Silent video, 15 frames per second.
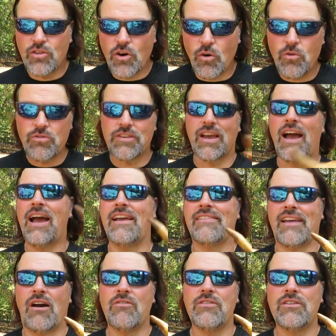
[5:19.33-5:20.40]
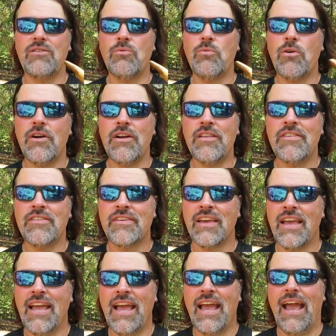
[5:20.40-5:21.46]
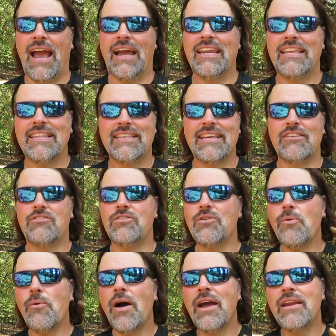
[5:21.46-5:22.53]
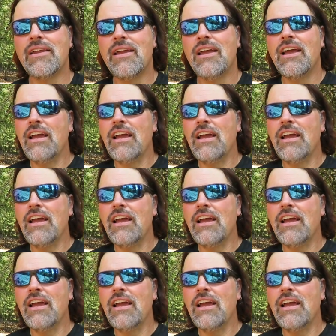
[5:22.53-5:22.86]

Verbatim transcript: those guys out in the woods. And he says, you know what?